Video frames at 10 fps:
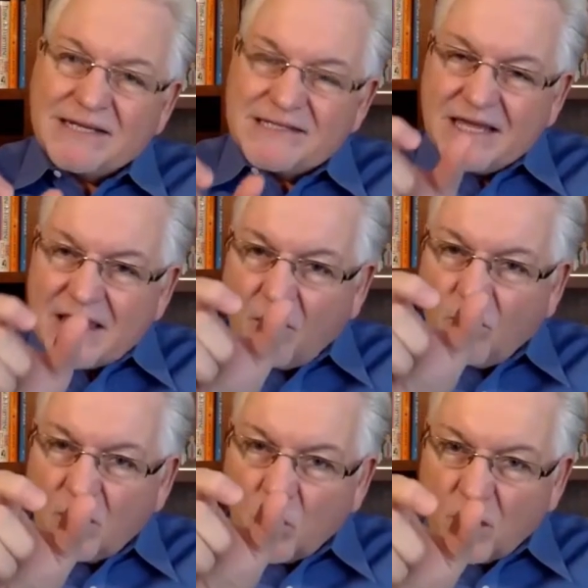to take that
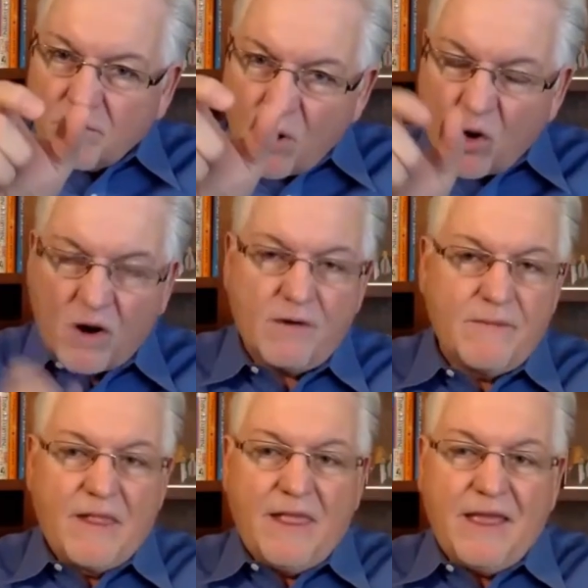one word more
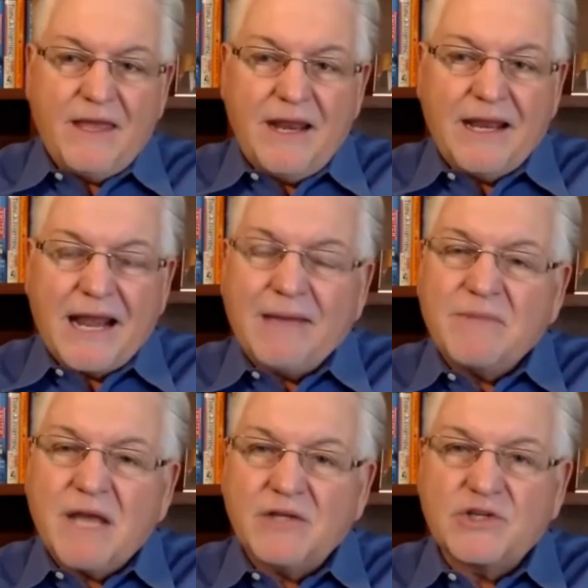and and i'm
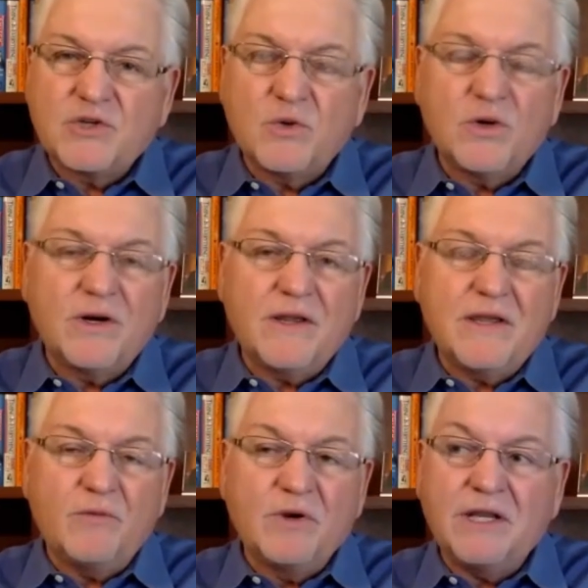not sure
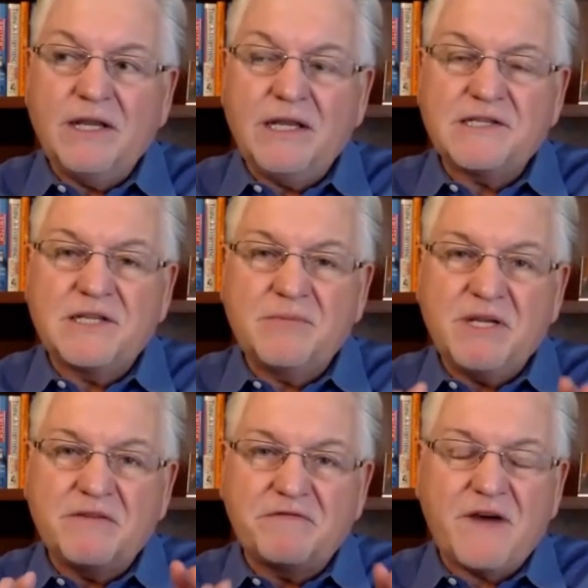it really needs to be
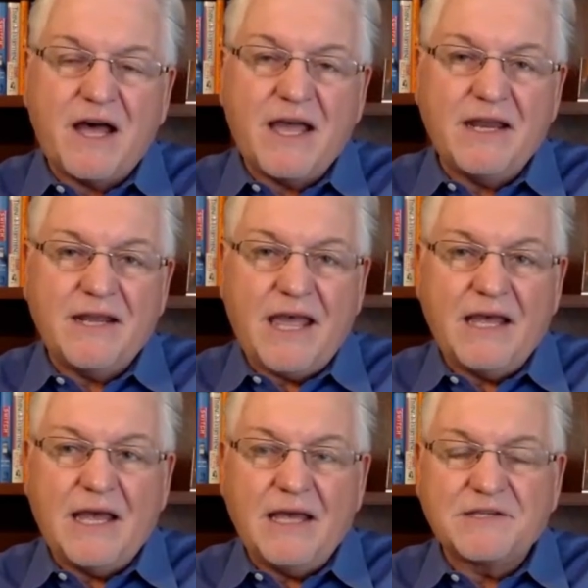defined
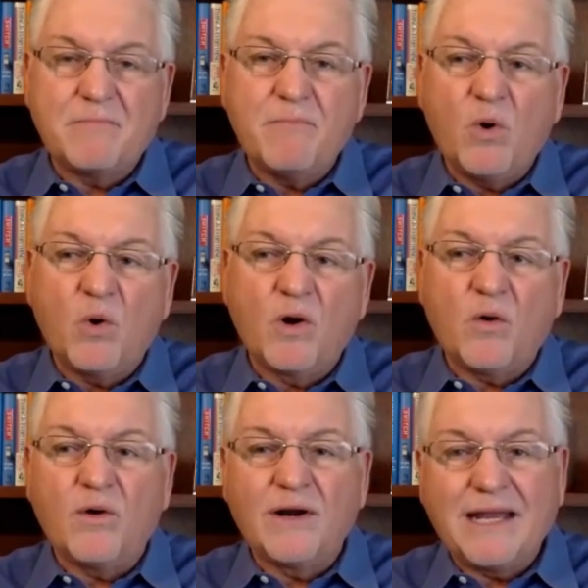as a more
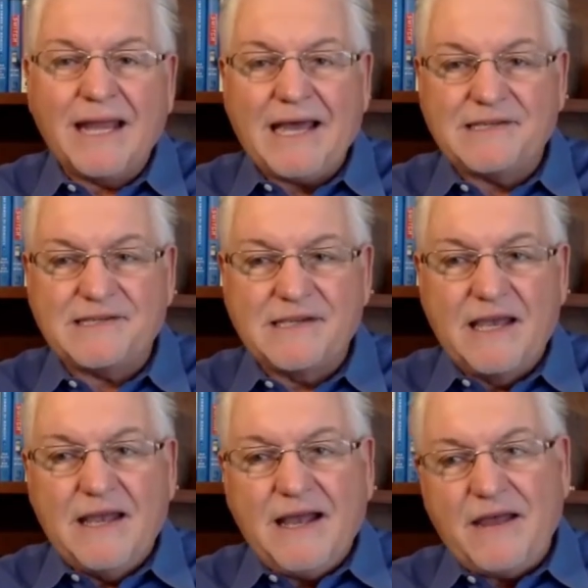or a less
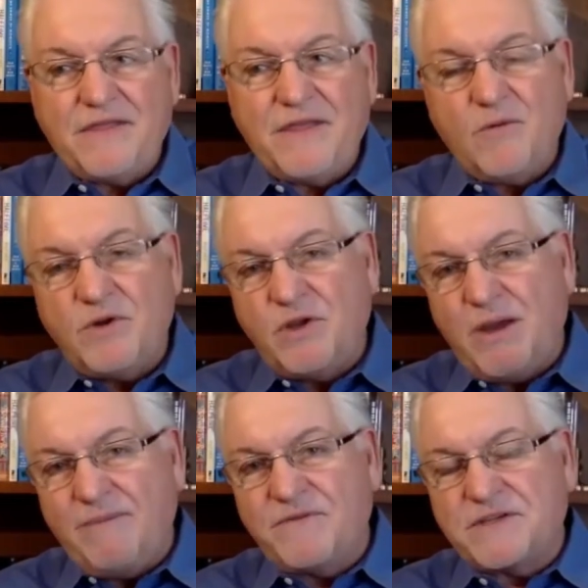i think when you
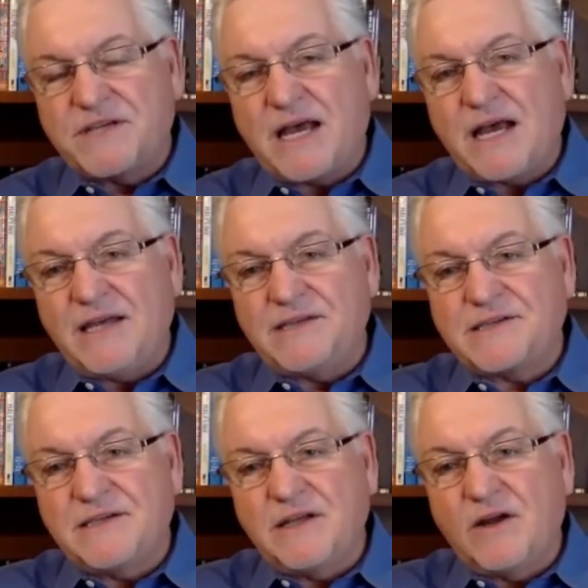
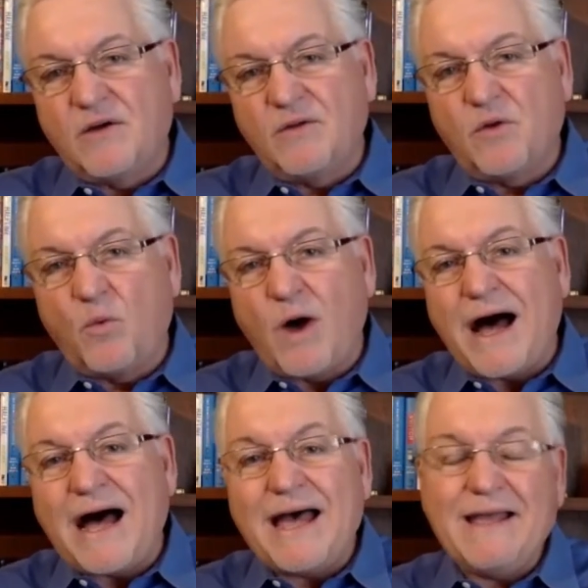emphasize you know the
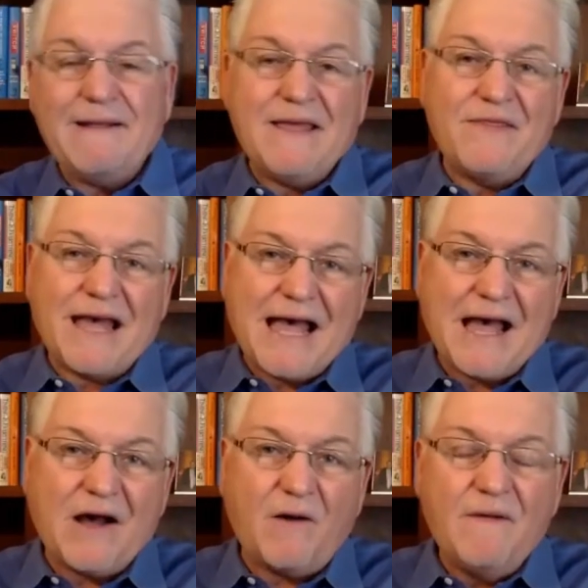why and the
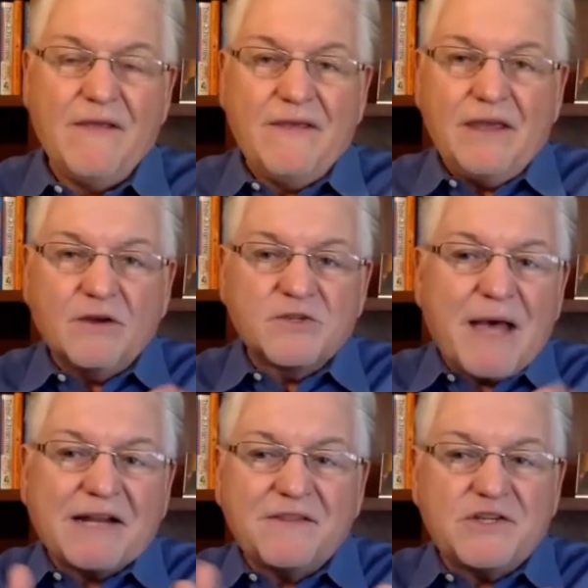how it goes
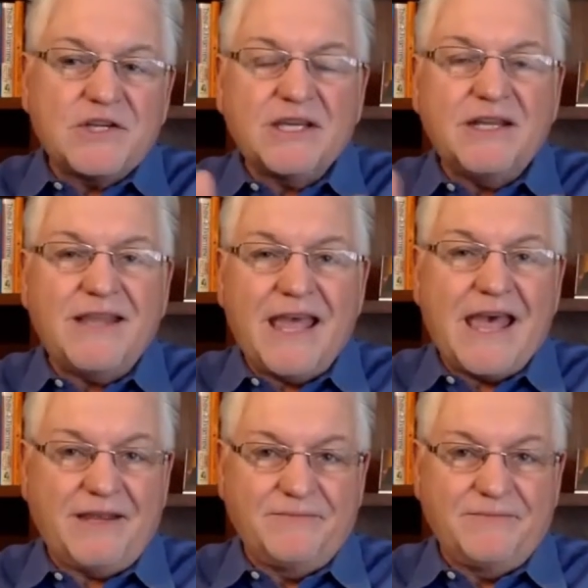back to the chicken and the egg